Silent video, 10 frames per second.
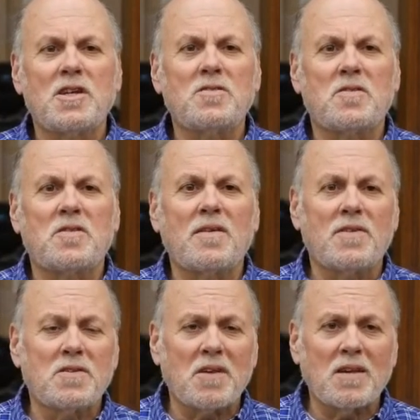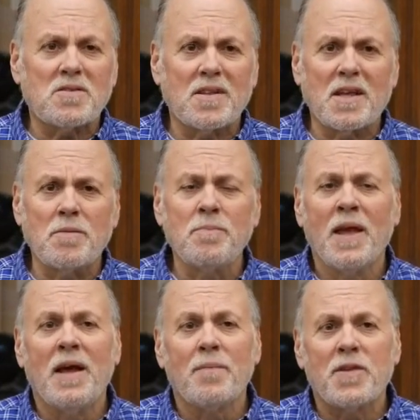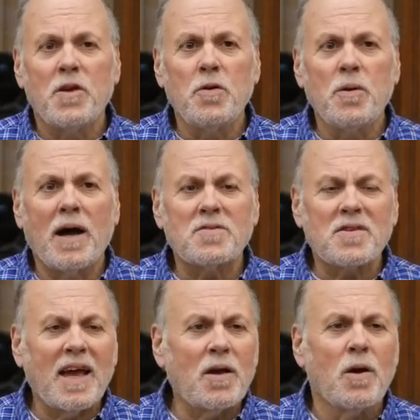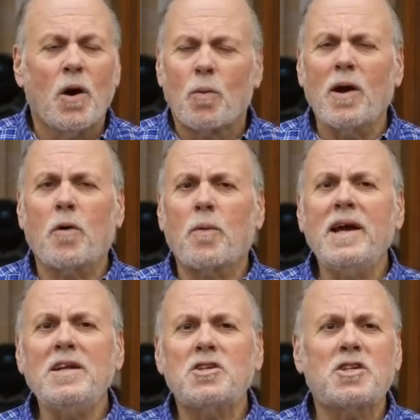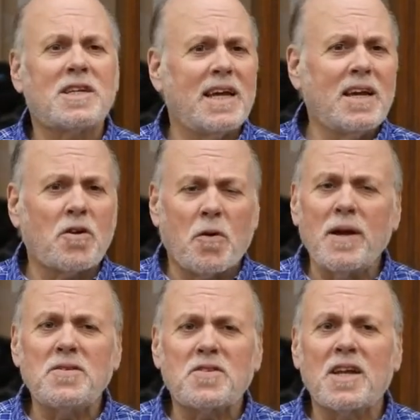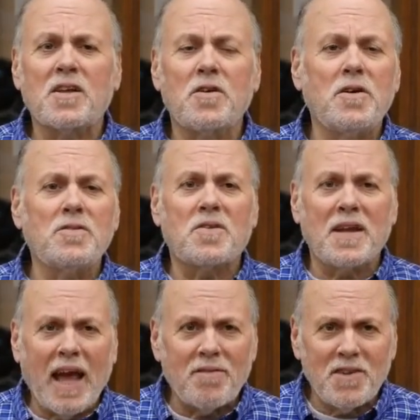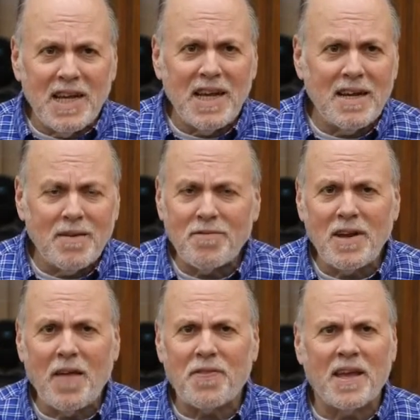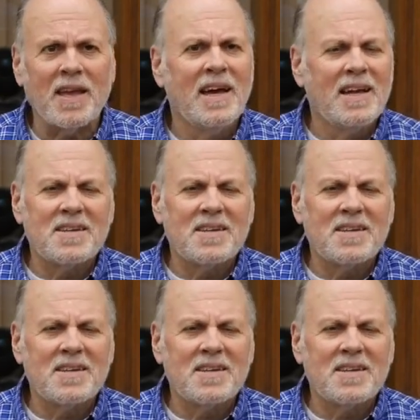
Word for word: Jesus even says to them, you uh, say, We're rich, increased in goods, and have need of nothing.